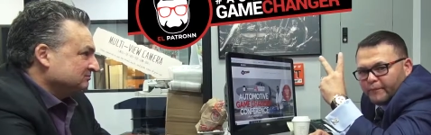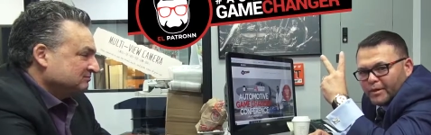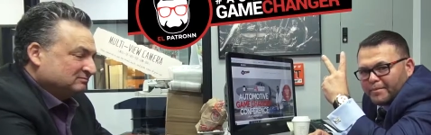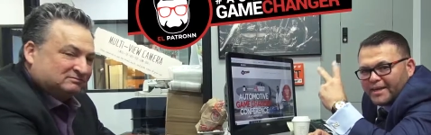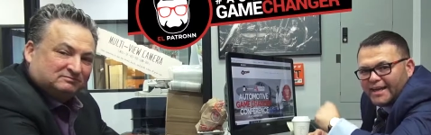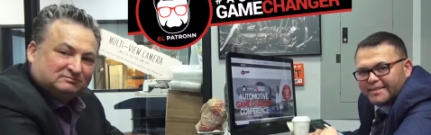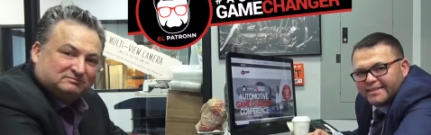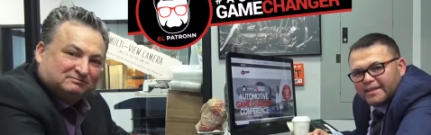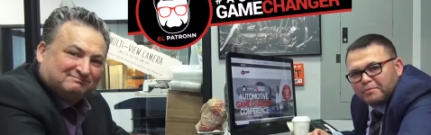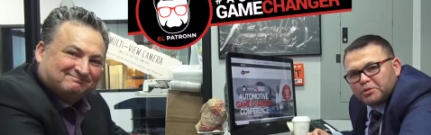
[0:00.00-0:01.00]
Speaker 1: What up,
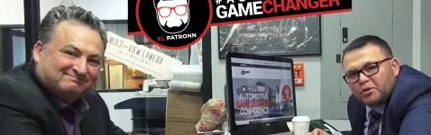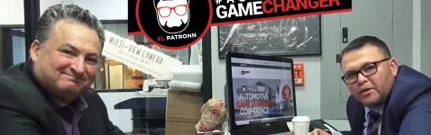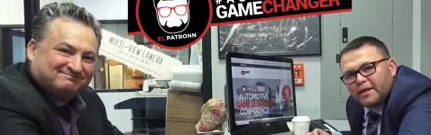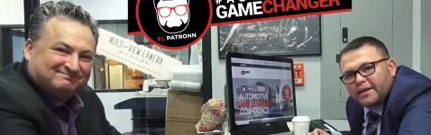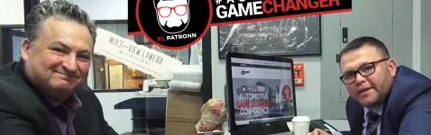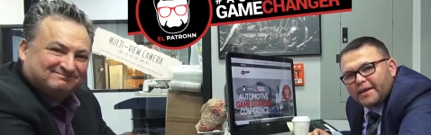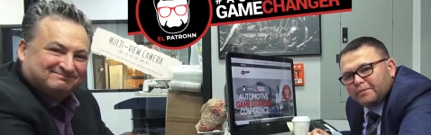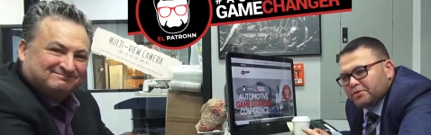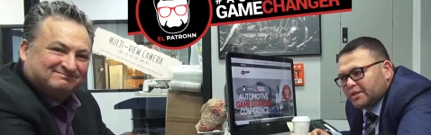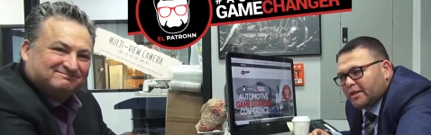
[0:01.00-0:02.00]
guys? El Patronn here, and
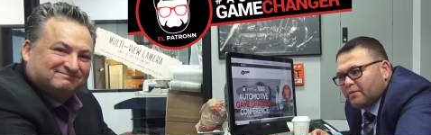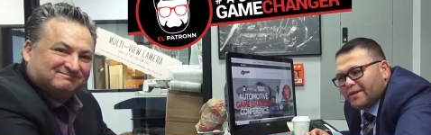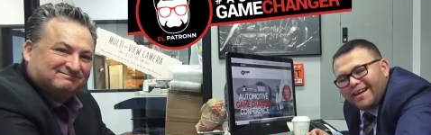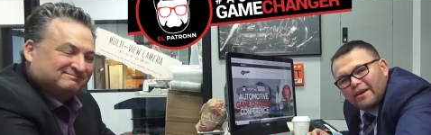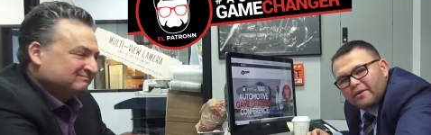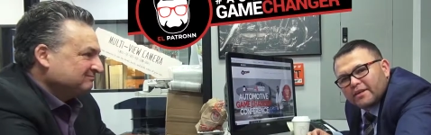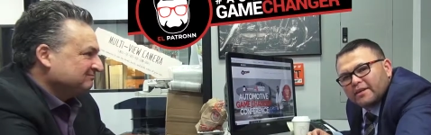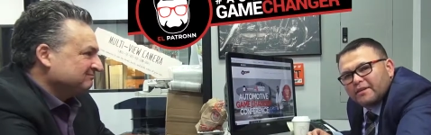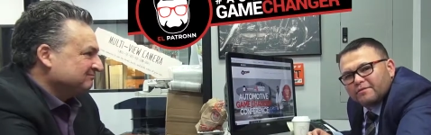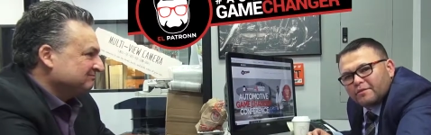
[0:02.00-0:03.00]
I'm sitting here with Eric
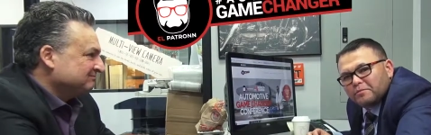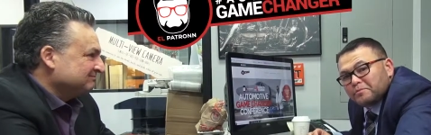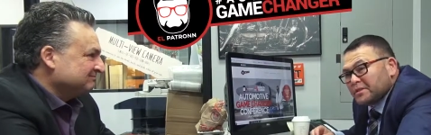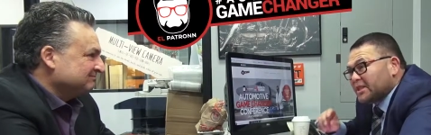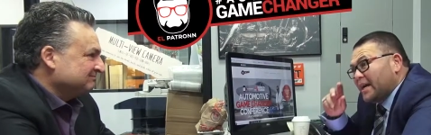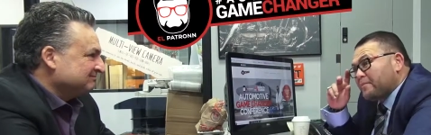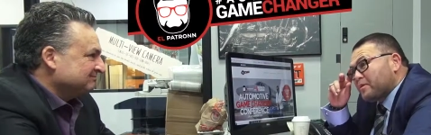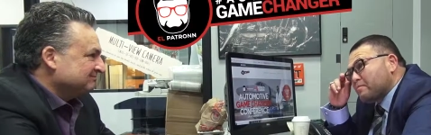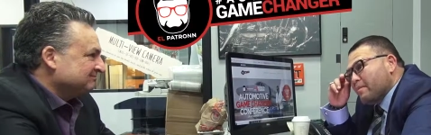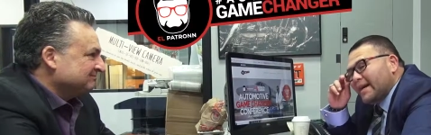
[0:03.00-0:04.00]
from
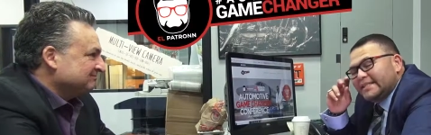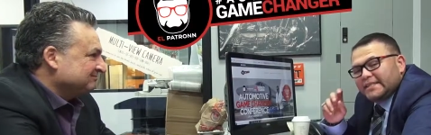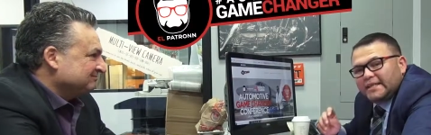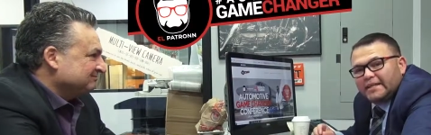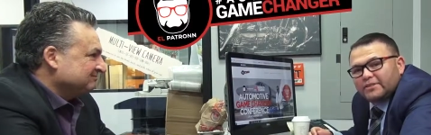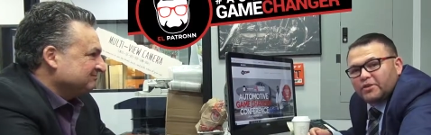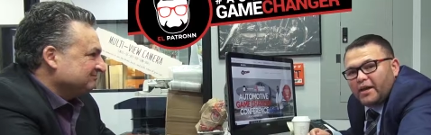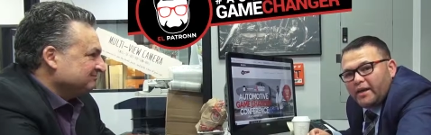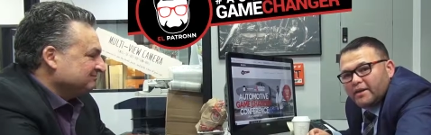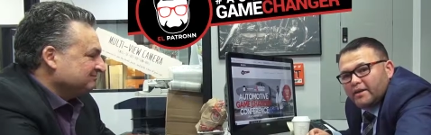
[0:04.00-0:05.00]
Champion Mindsets,
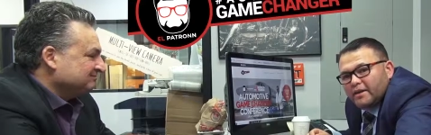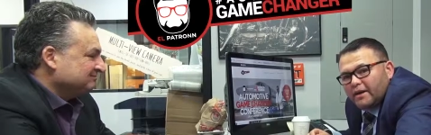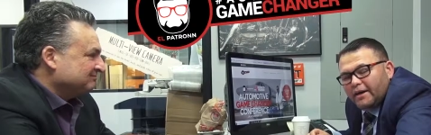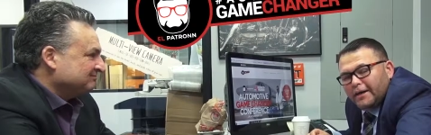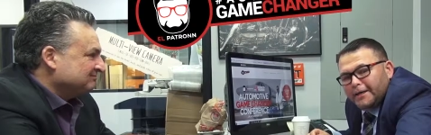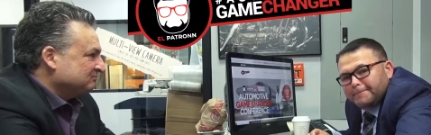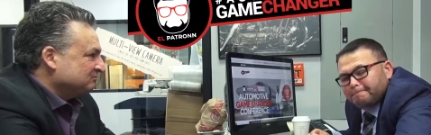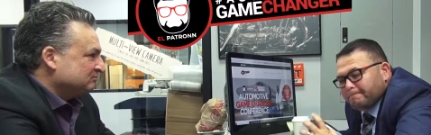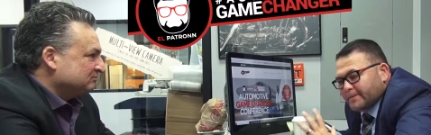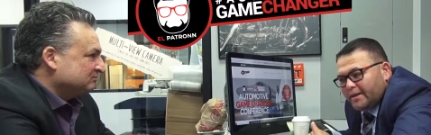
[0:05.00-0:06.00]
okay? Um,
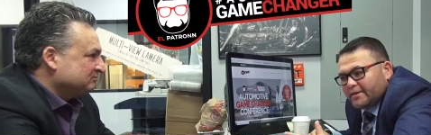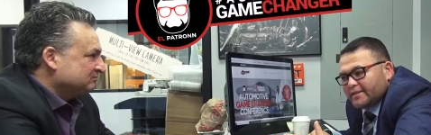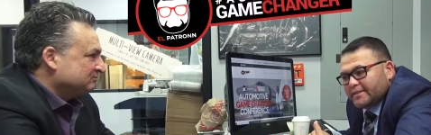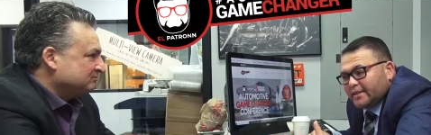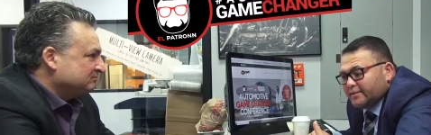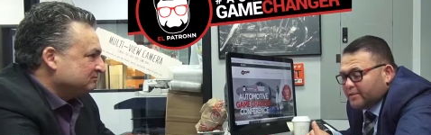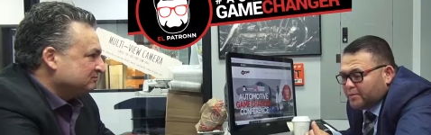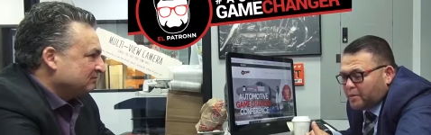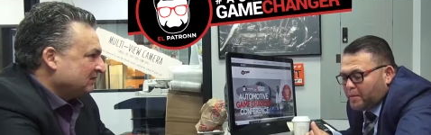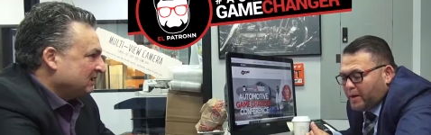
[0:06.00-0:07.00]
Eric, tell us a
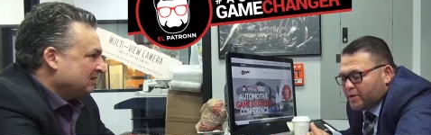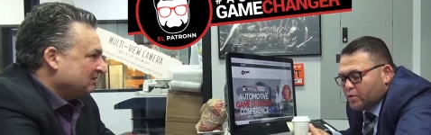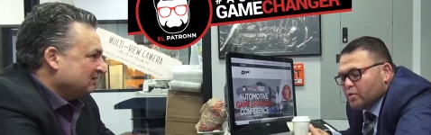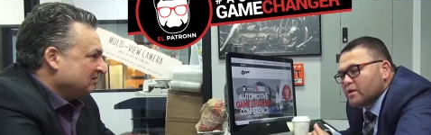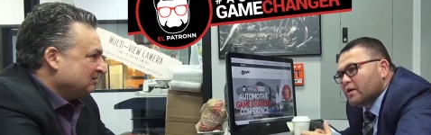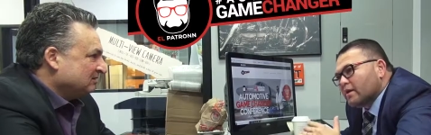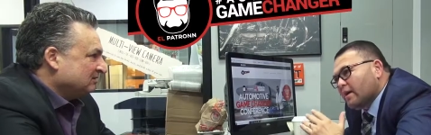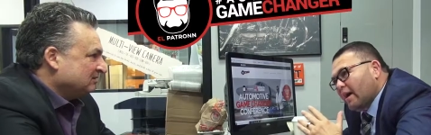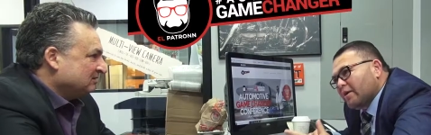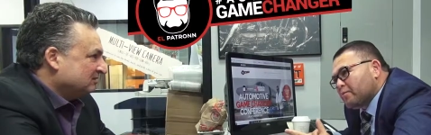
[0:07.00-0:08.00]
little bit about you,
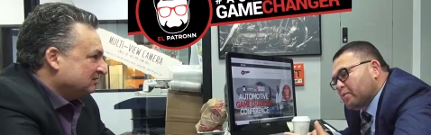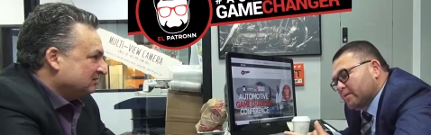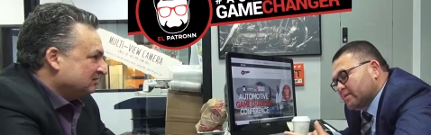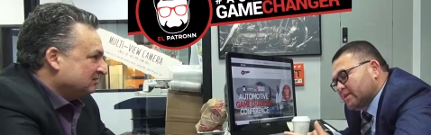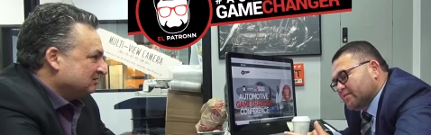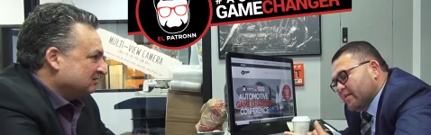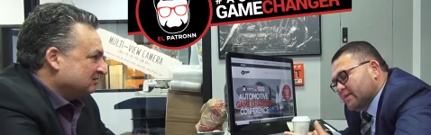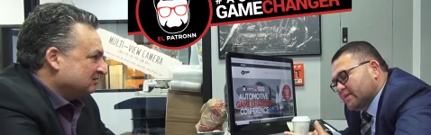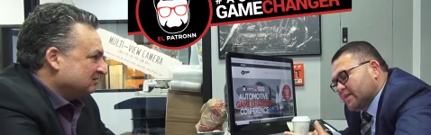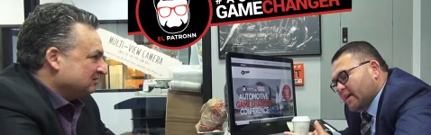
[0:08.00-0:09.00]
how you put up this
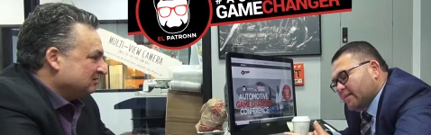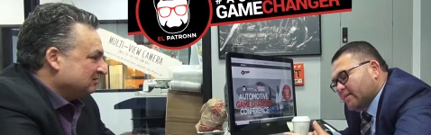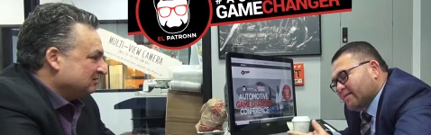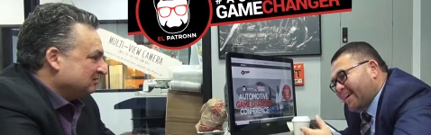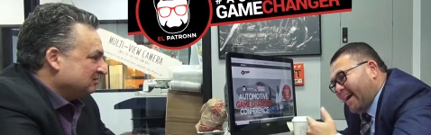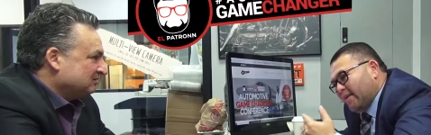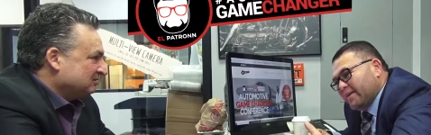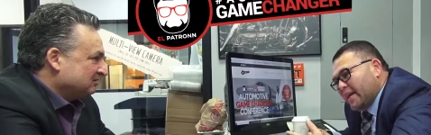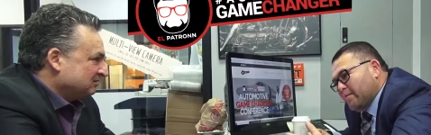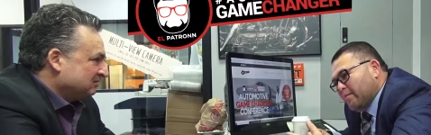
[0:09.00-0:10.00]
event together, how it
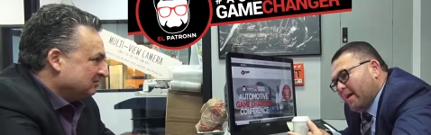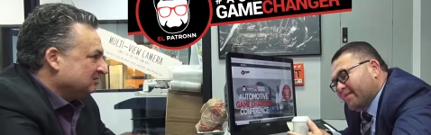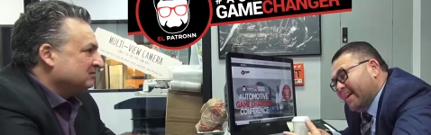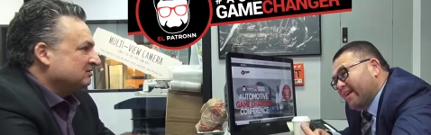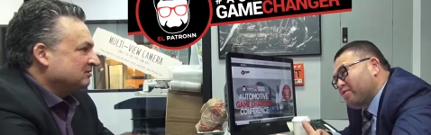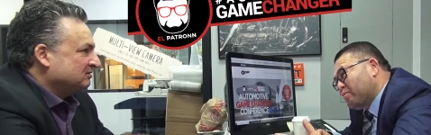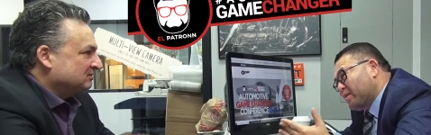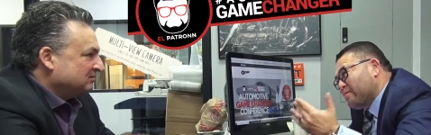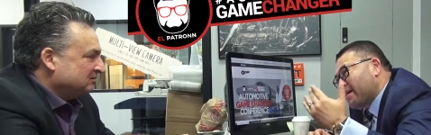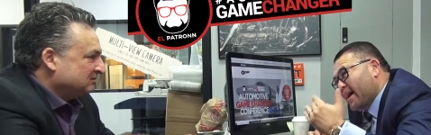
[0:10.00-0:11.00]
came about, and how you're
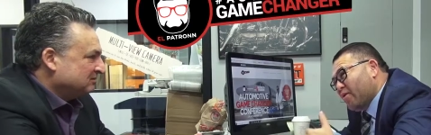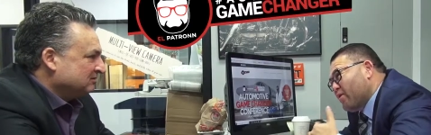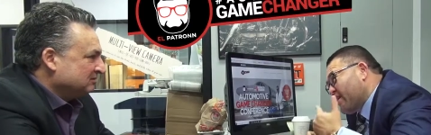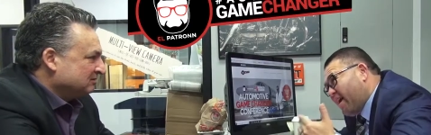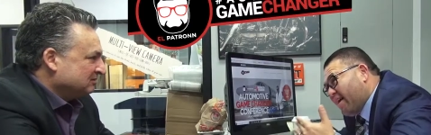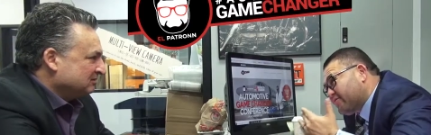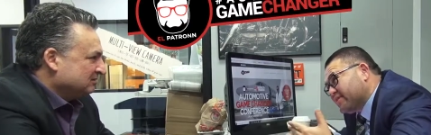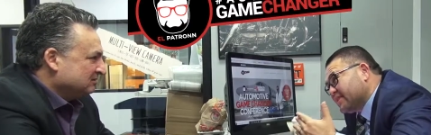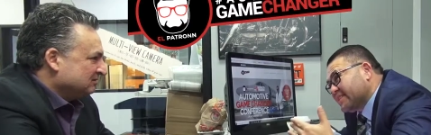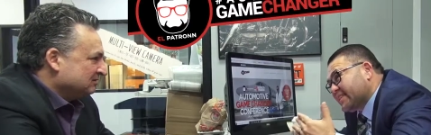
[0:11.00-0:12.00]
putting my own
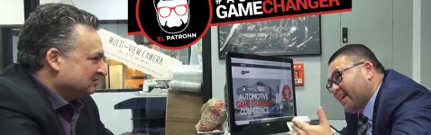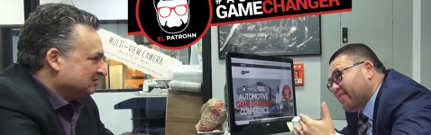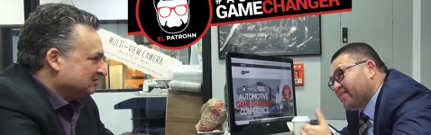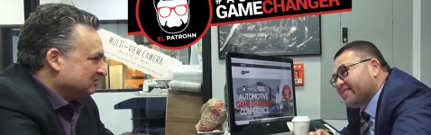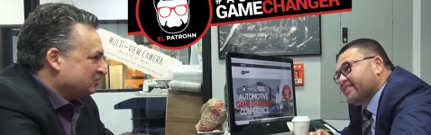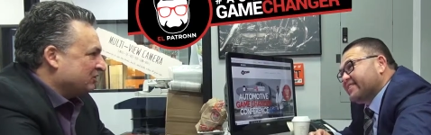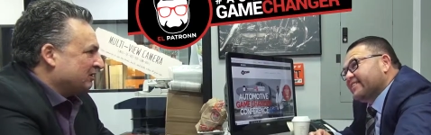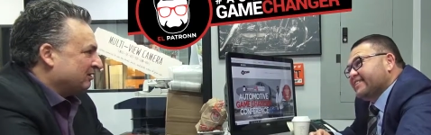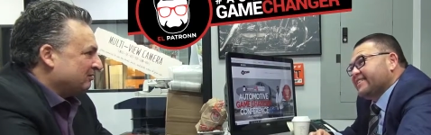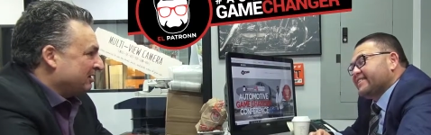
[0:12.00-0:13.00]
conference together.
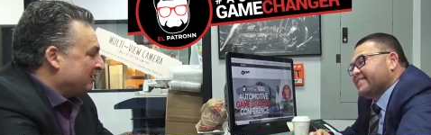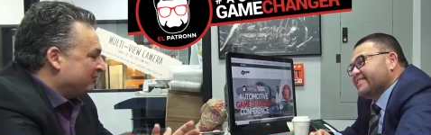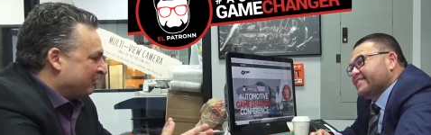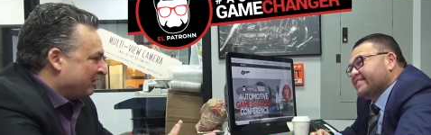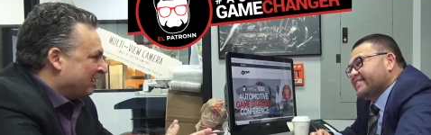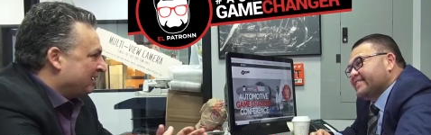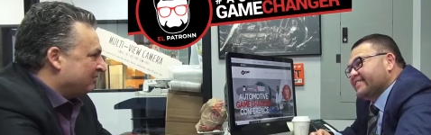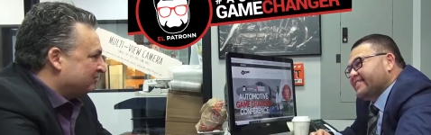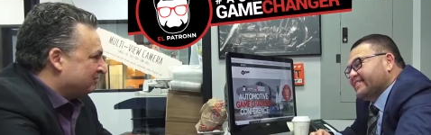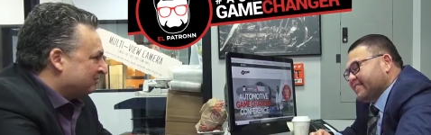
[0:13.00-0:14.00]
Sure,
Speaker 2: and I'm very
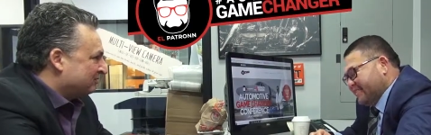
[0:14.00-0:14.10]
honored to